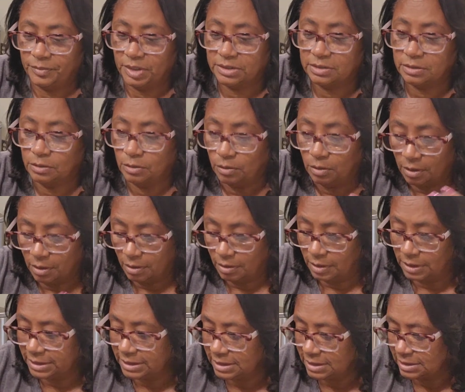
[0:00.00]
So
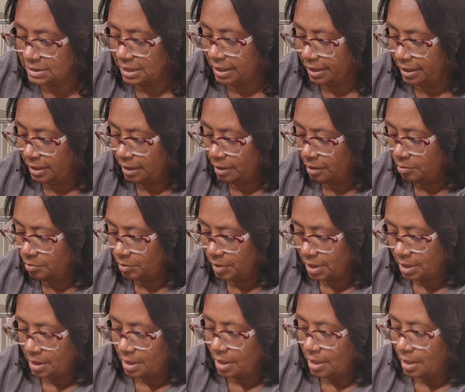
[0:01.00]
all of this came,
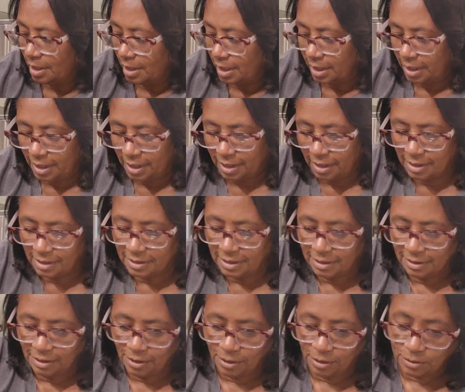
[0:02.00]
and
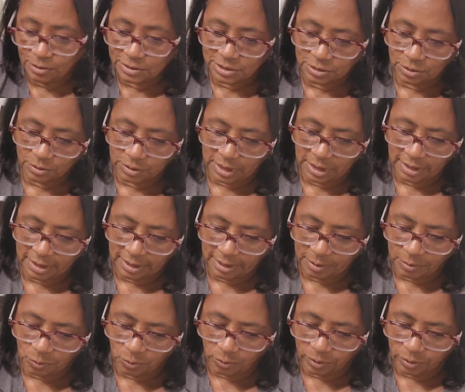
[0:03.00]
it also came